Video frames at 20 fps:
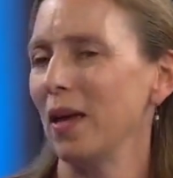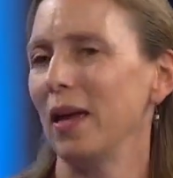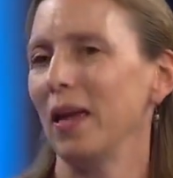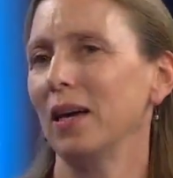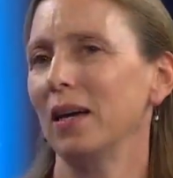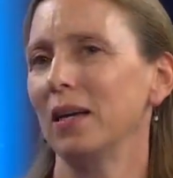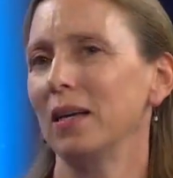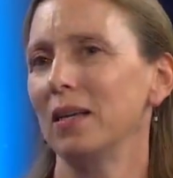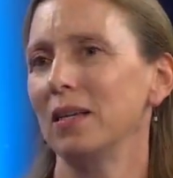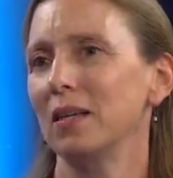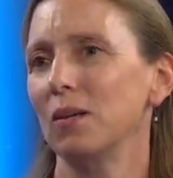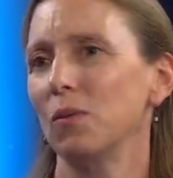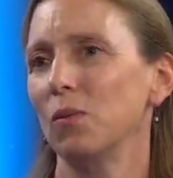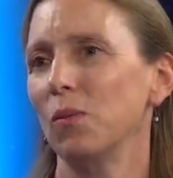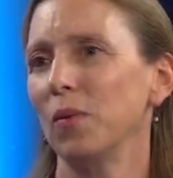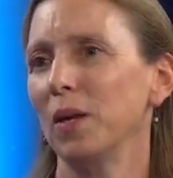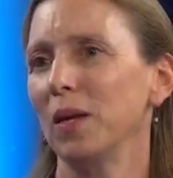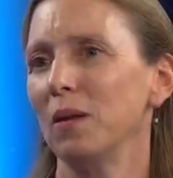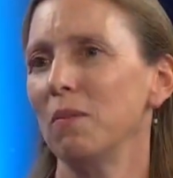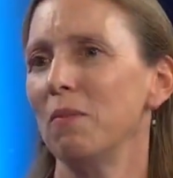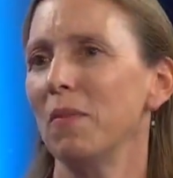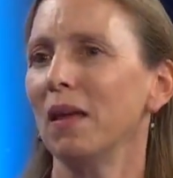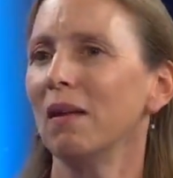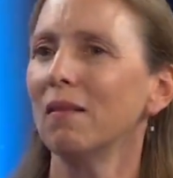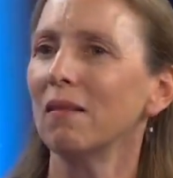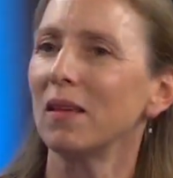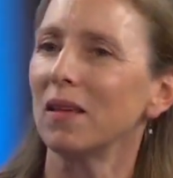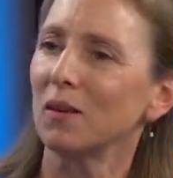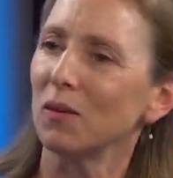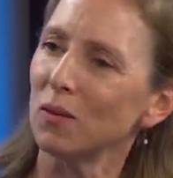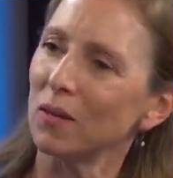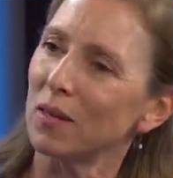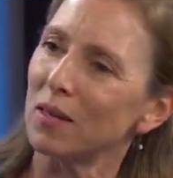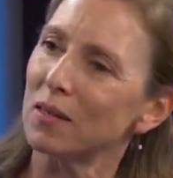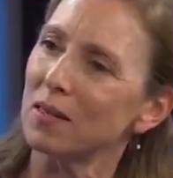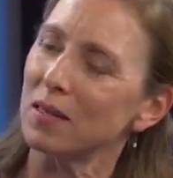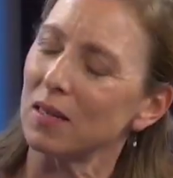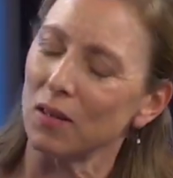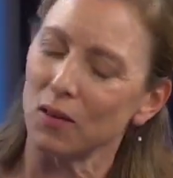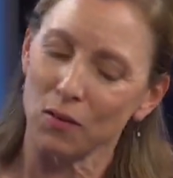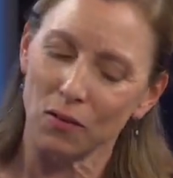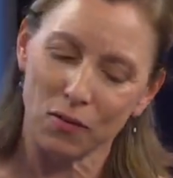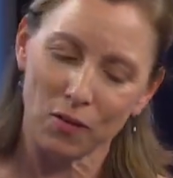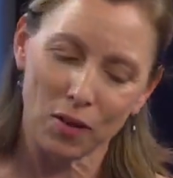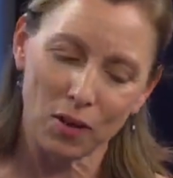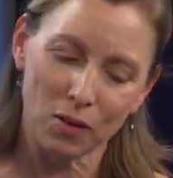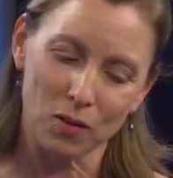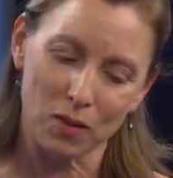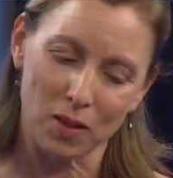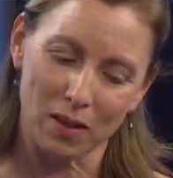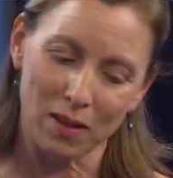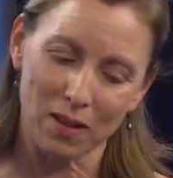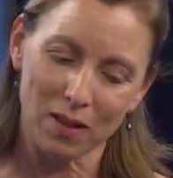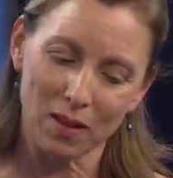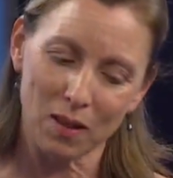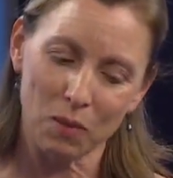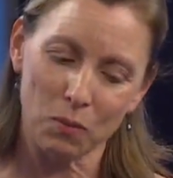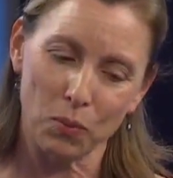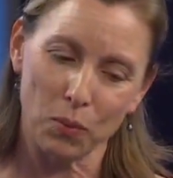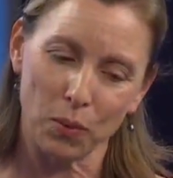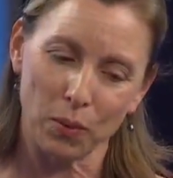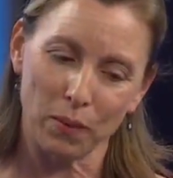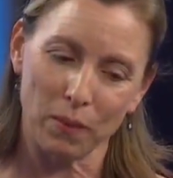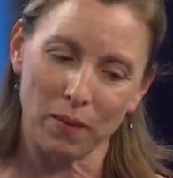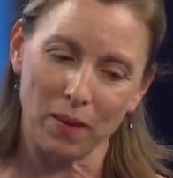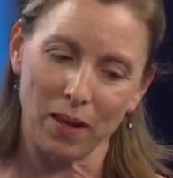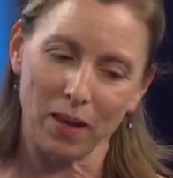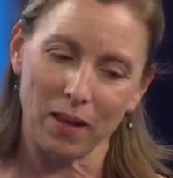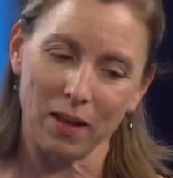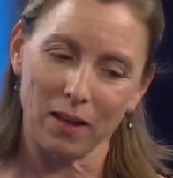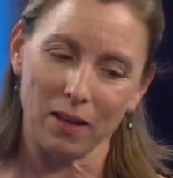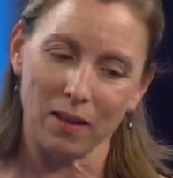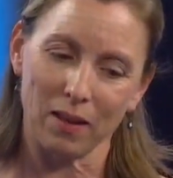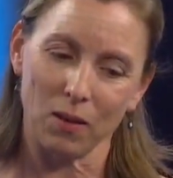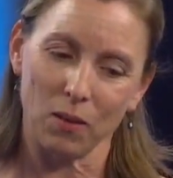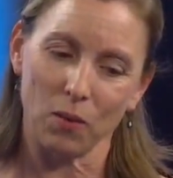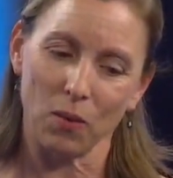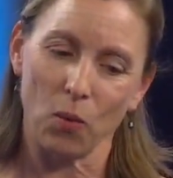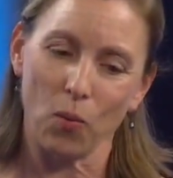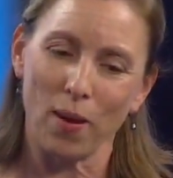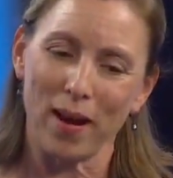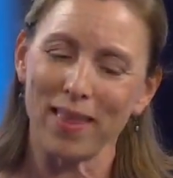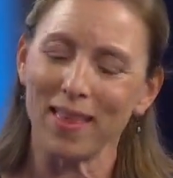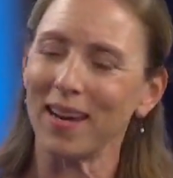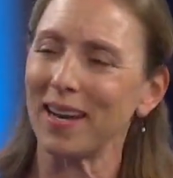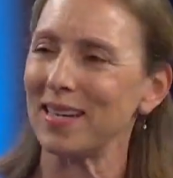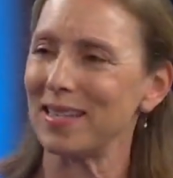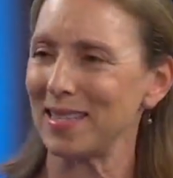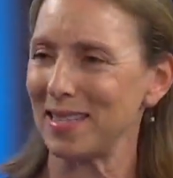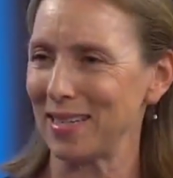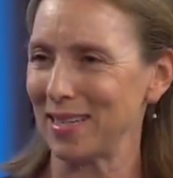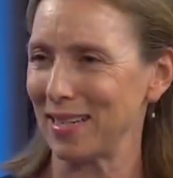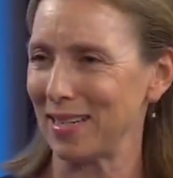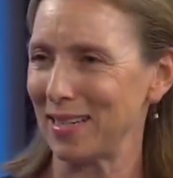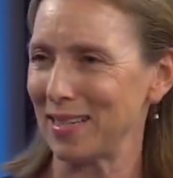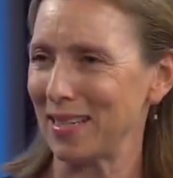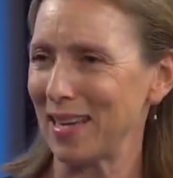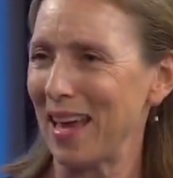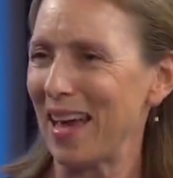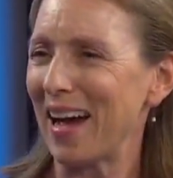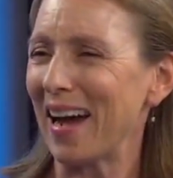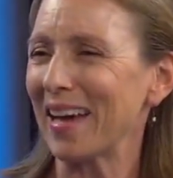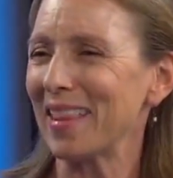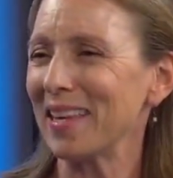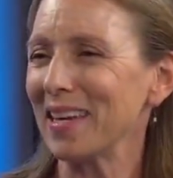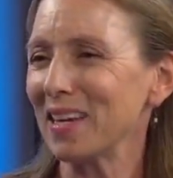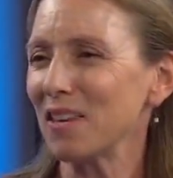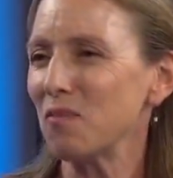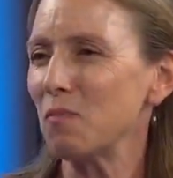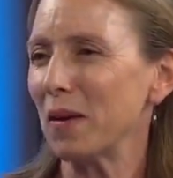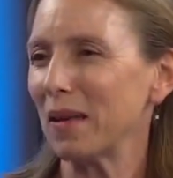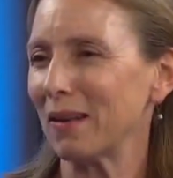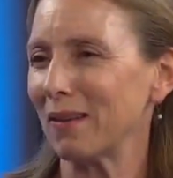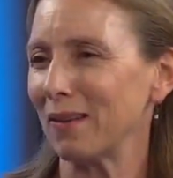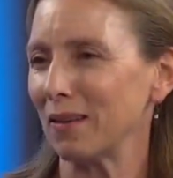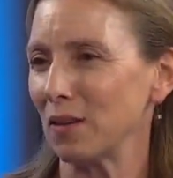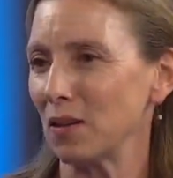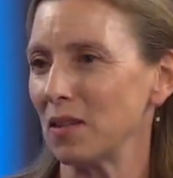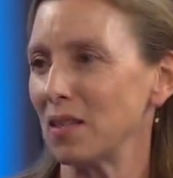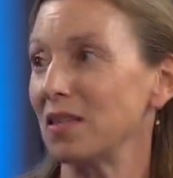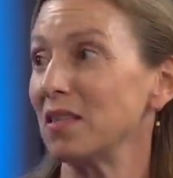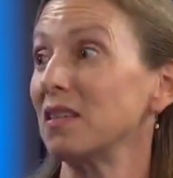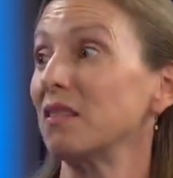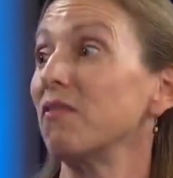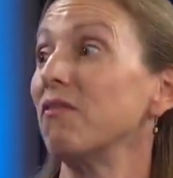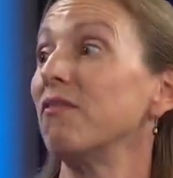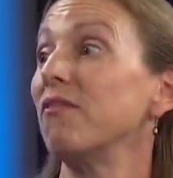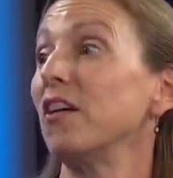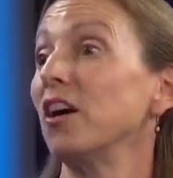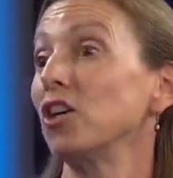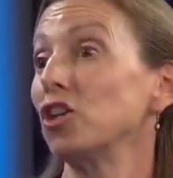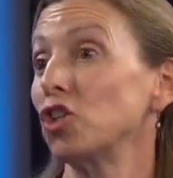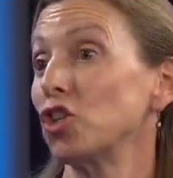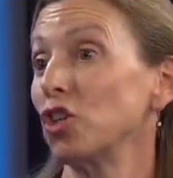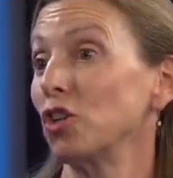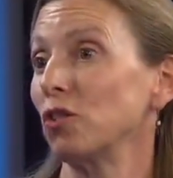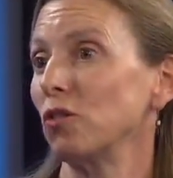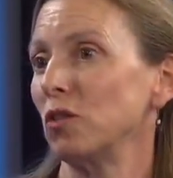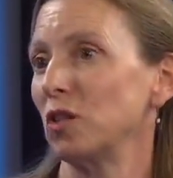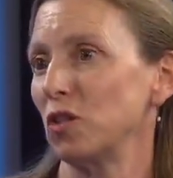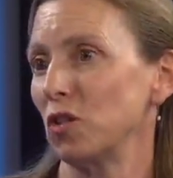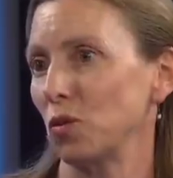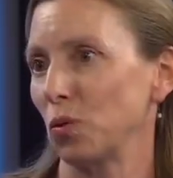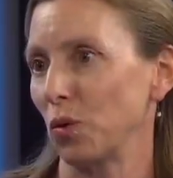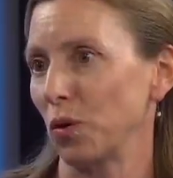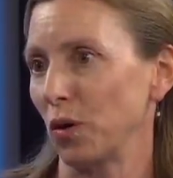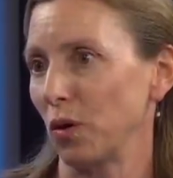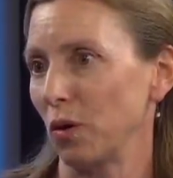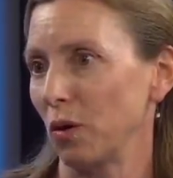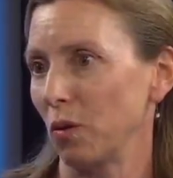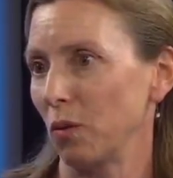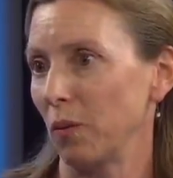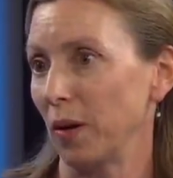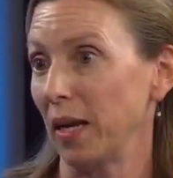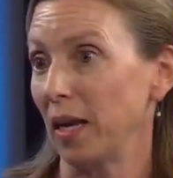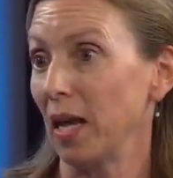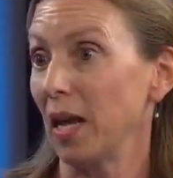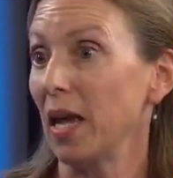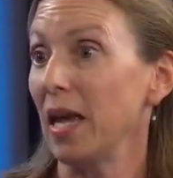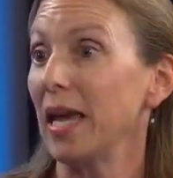And when mental illness interferes, I think the important thing, the way that I see it is, I think of mental illness as a functional disorder, right?